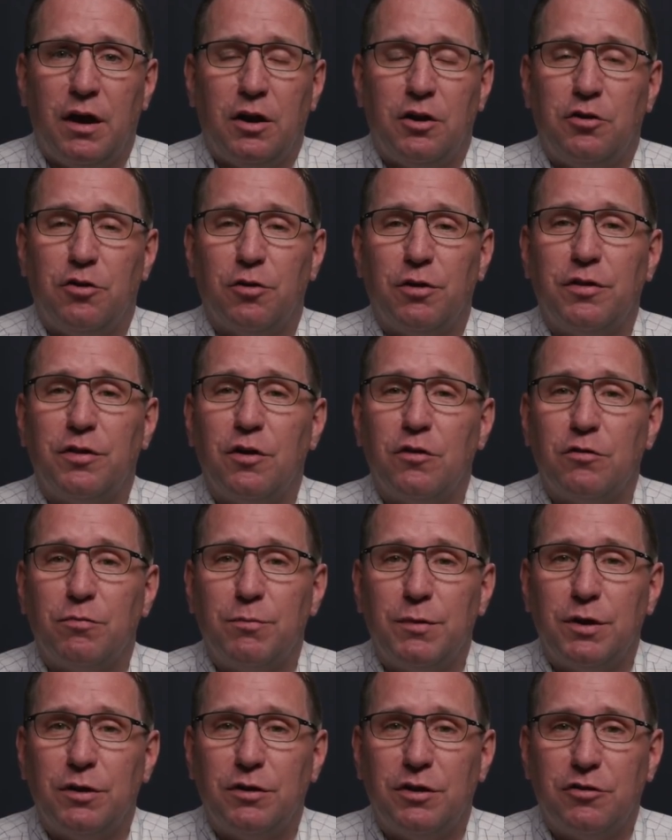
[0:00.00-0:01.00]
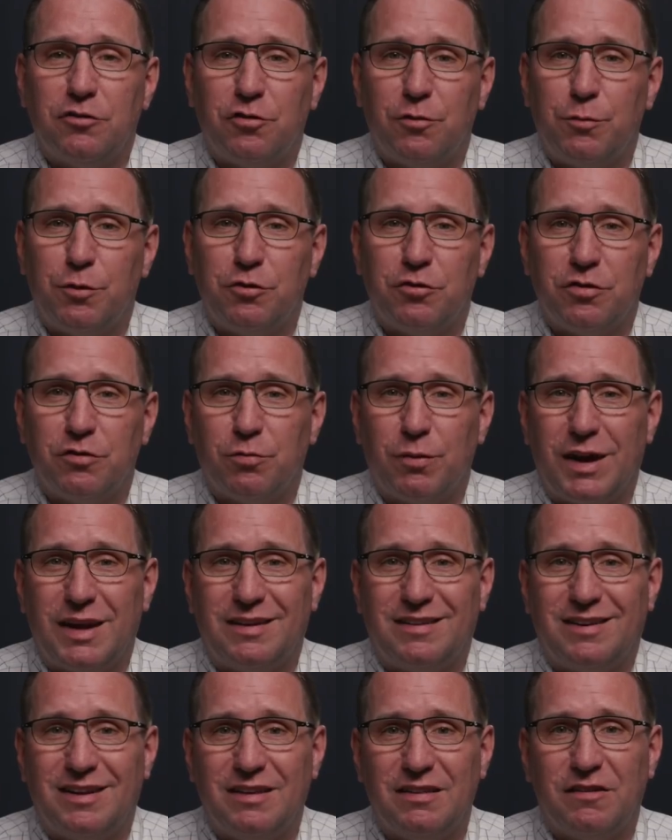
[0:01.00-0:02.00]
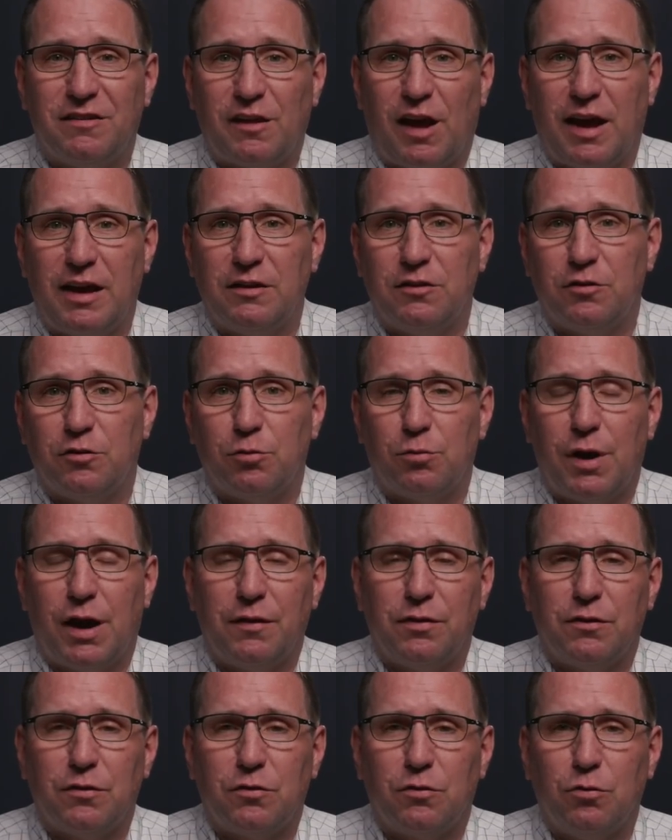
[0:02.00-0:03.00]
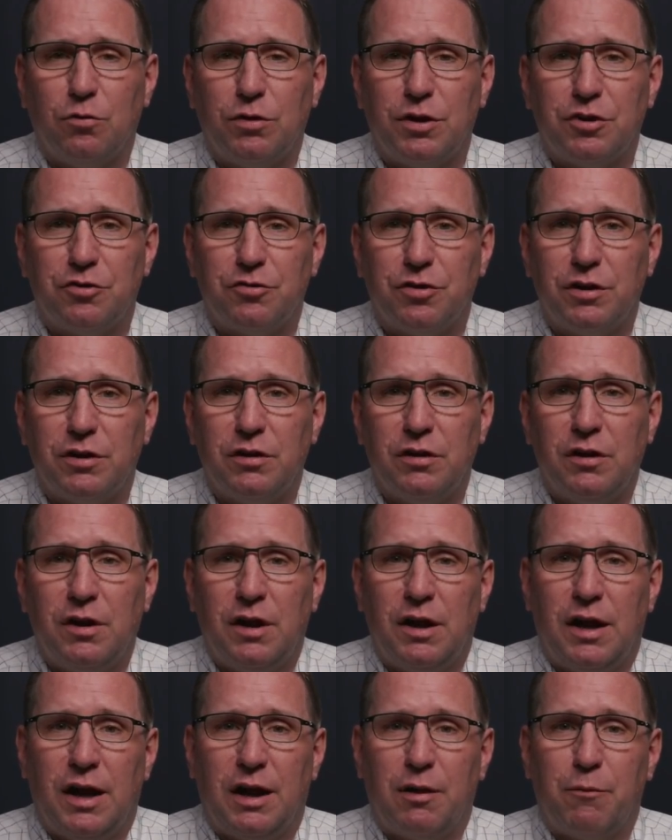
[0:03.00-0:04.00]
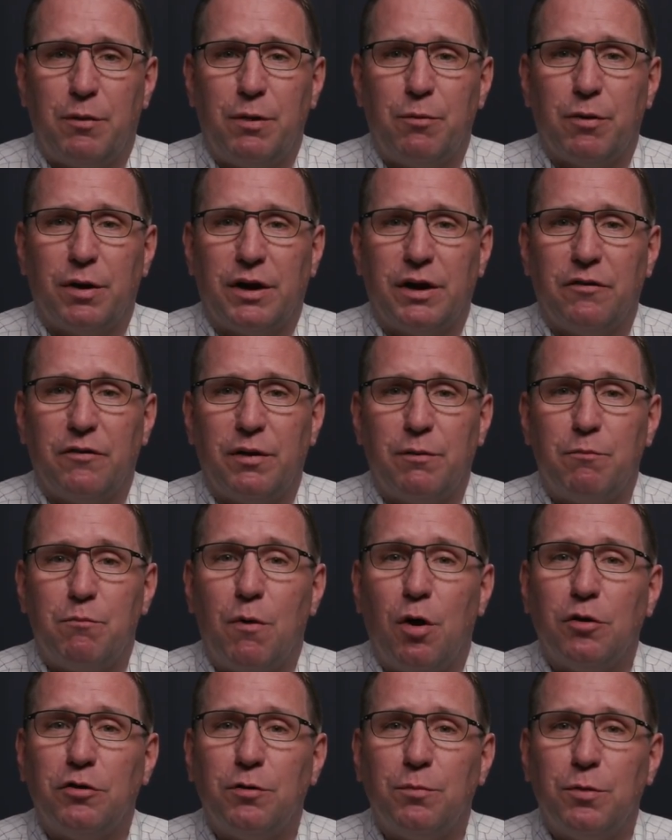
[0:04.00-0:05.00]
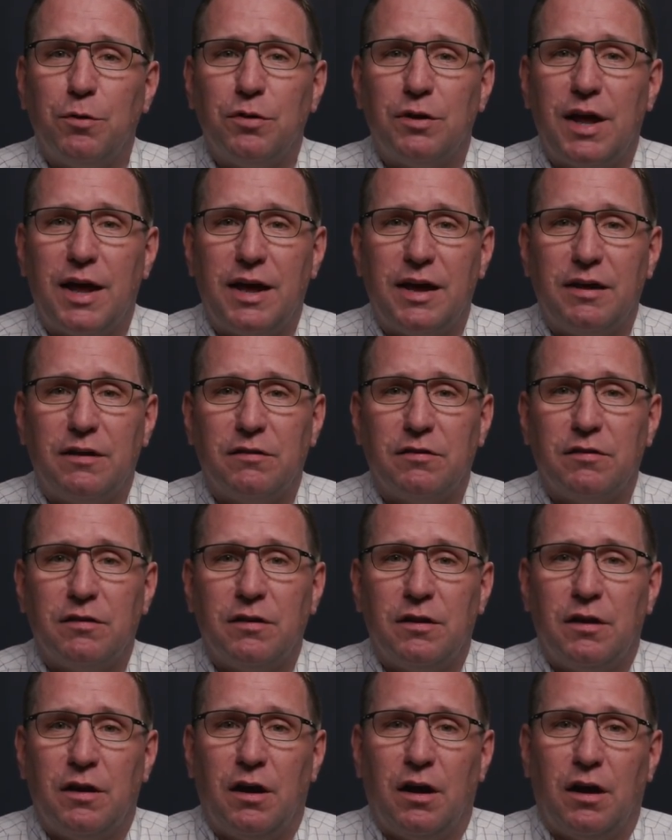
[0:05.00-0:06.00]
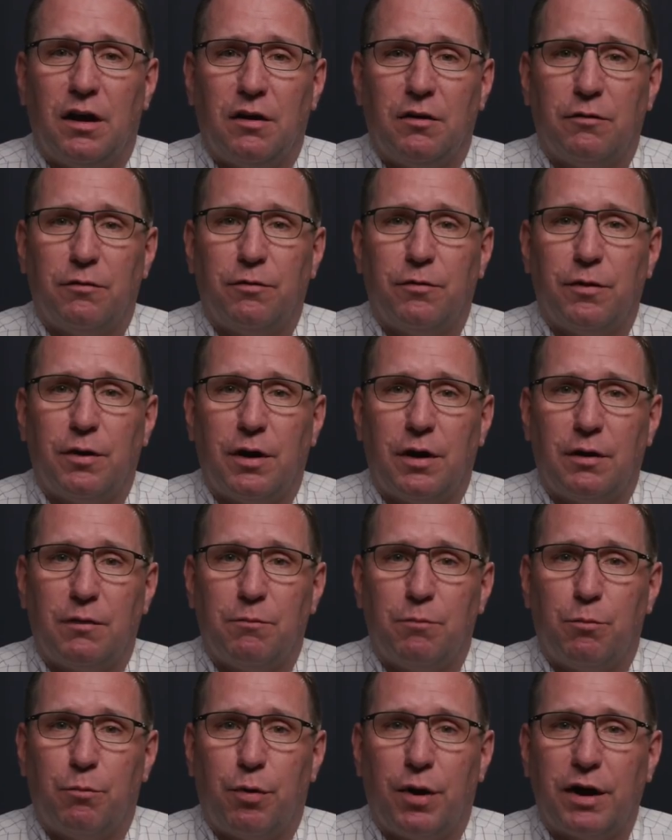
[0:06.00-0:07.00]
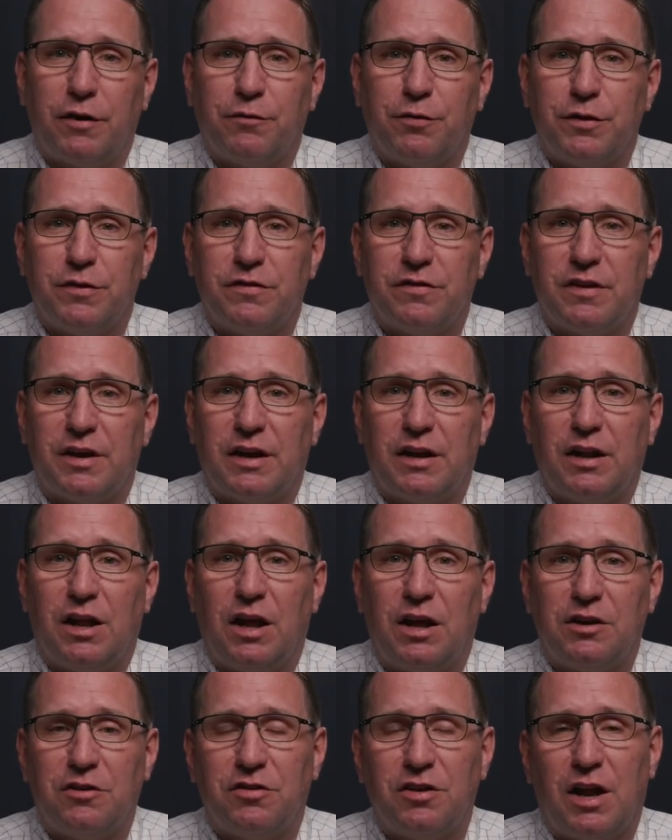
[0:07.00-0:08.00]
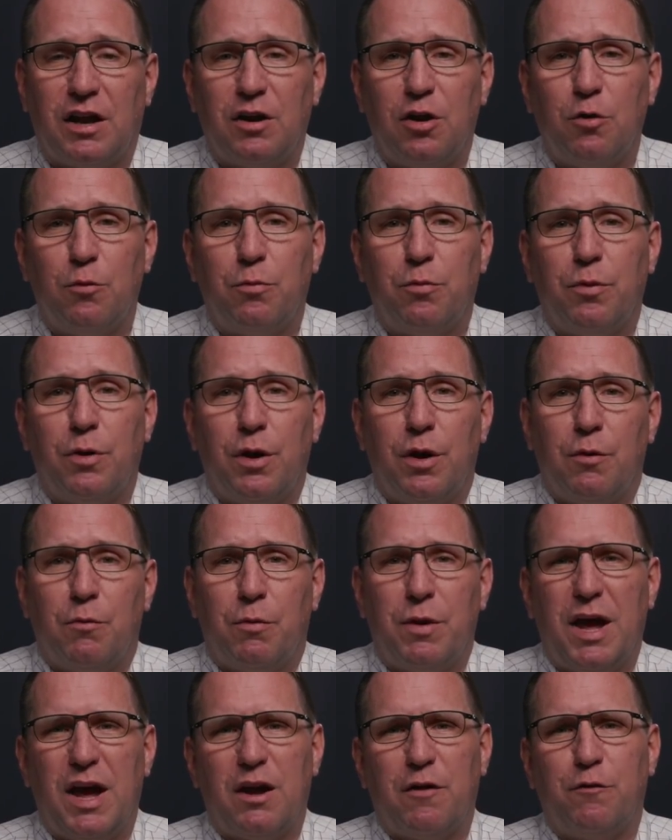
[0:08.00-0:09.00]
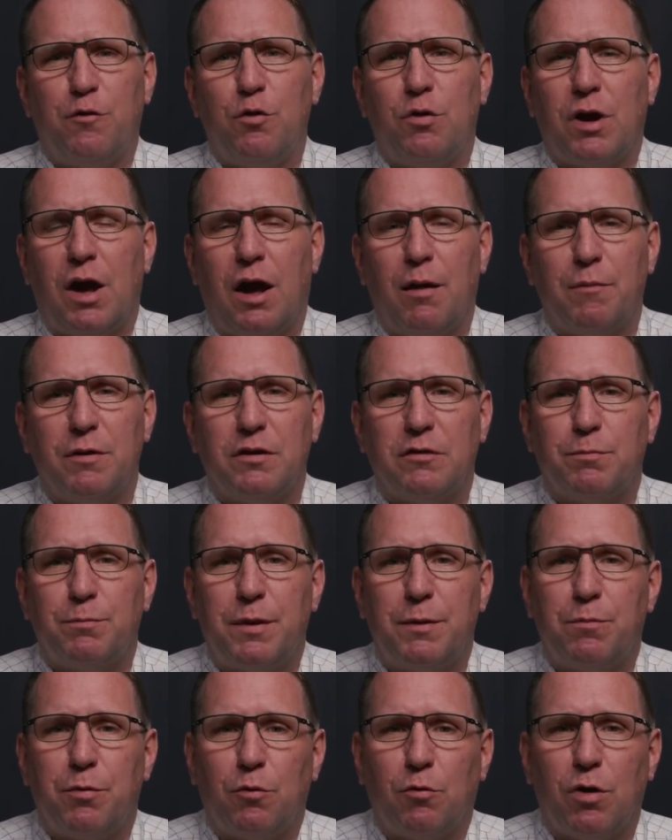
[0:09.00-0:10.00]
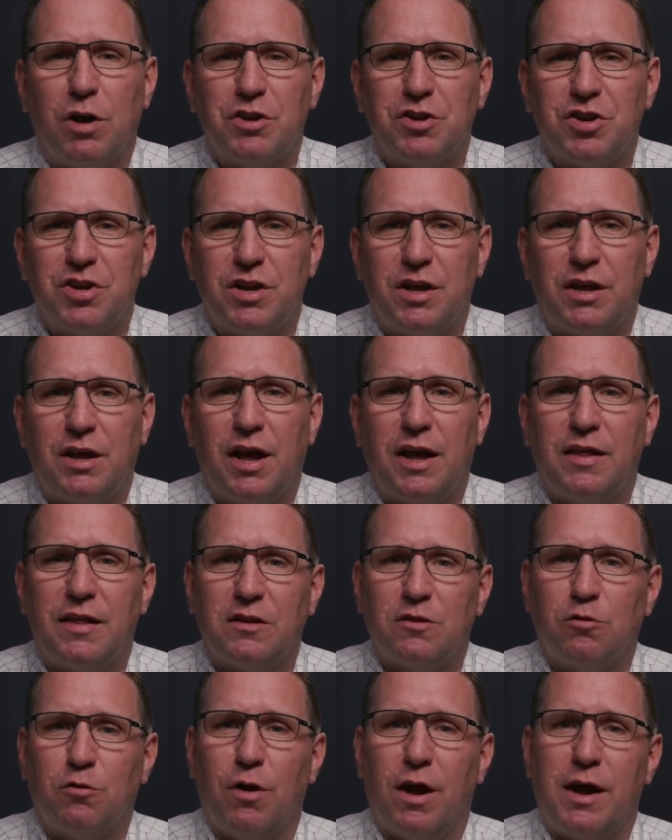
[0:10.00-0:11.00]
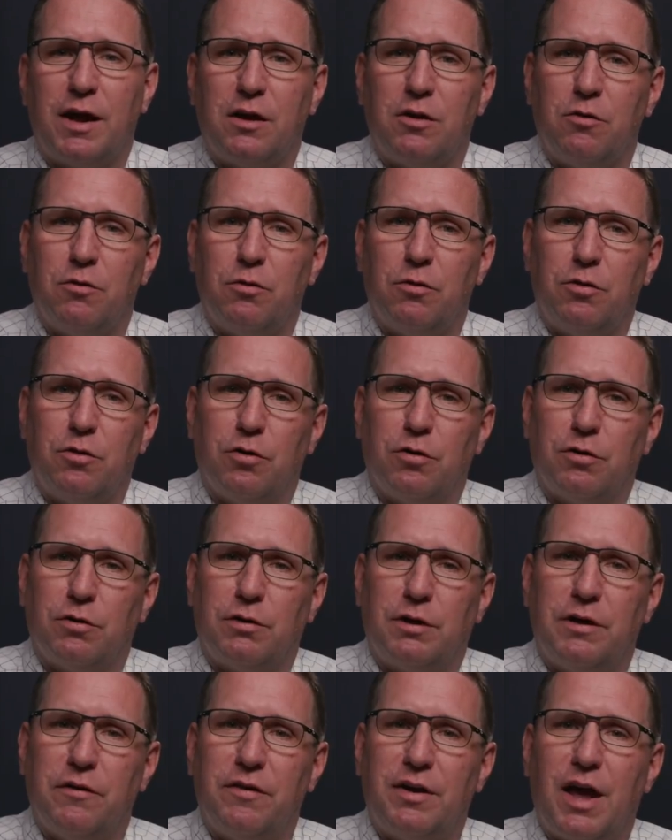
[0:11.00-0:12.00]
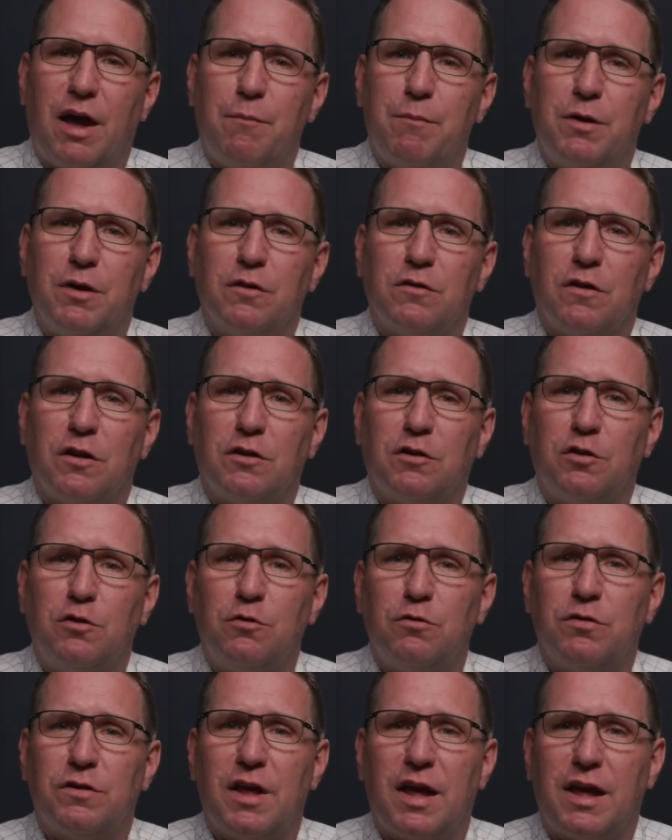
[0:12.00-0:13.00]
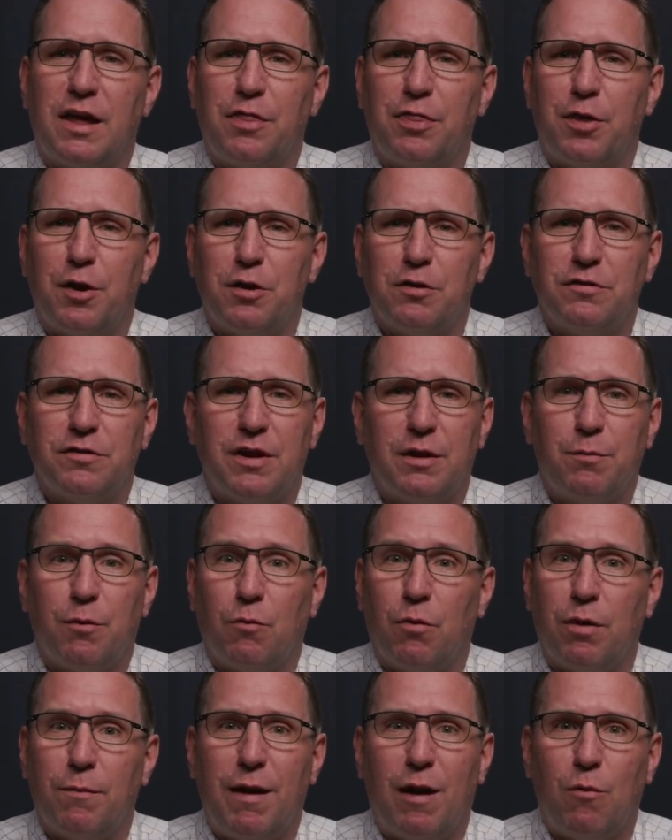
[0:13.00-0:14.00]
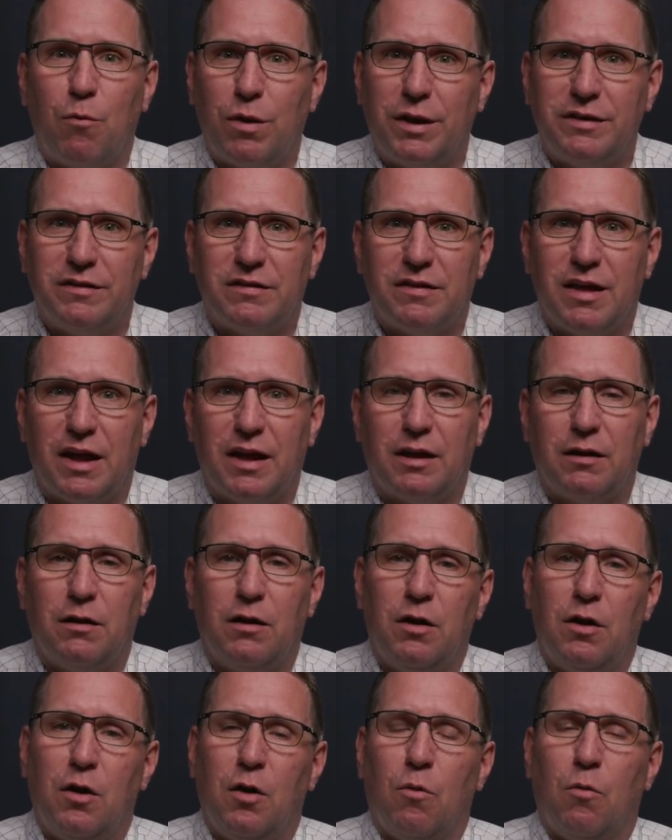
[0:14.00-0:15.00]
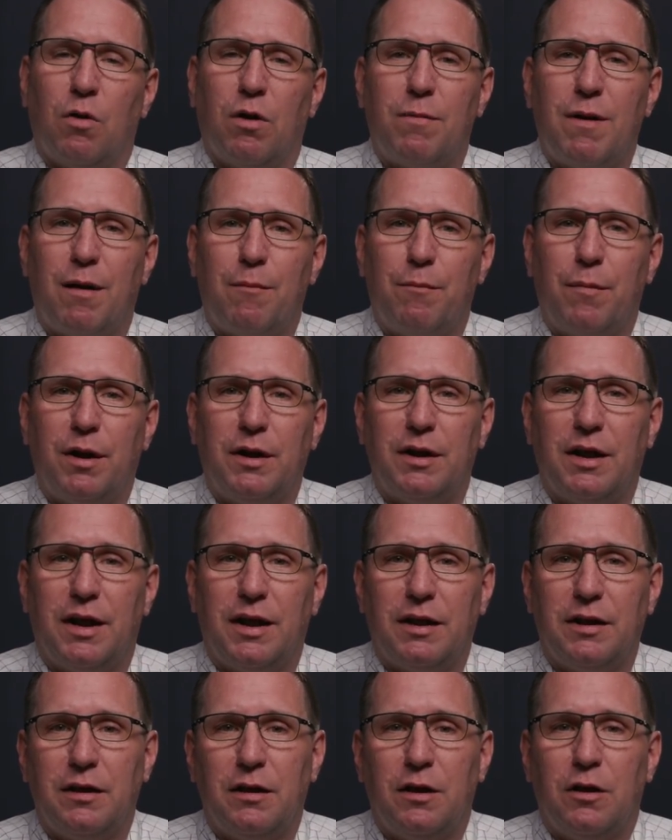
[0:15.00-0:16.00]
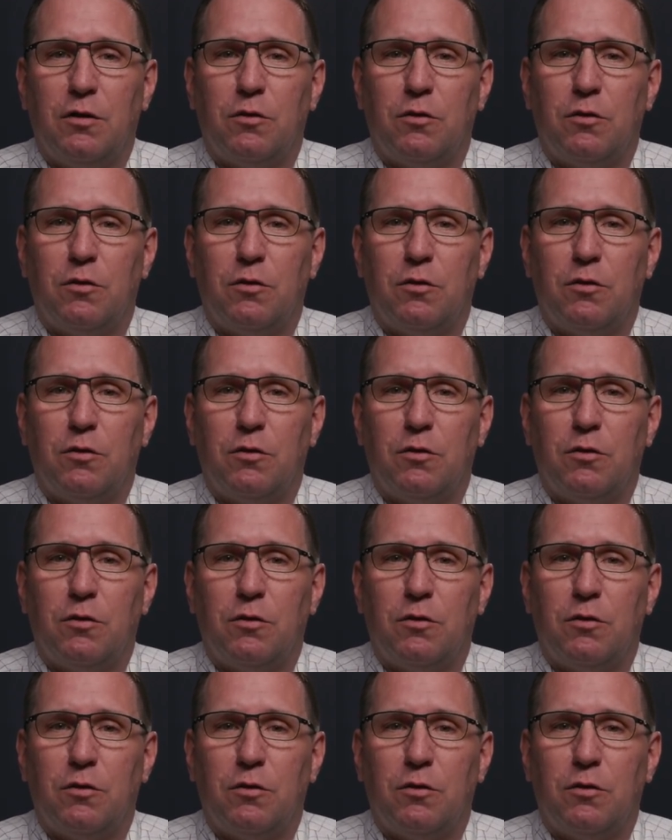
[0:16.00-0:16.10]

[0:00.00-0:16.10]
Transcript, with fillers: During those meal distributions, we had 10 sites throughout the school district, and we were giving multiple days of uh, breakfast and lunch. And I know we had a few comments, people questioning, hey, that's great. You, are giving out meals on Tuesday and Thursday, but what about Wednesday and what about Monday?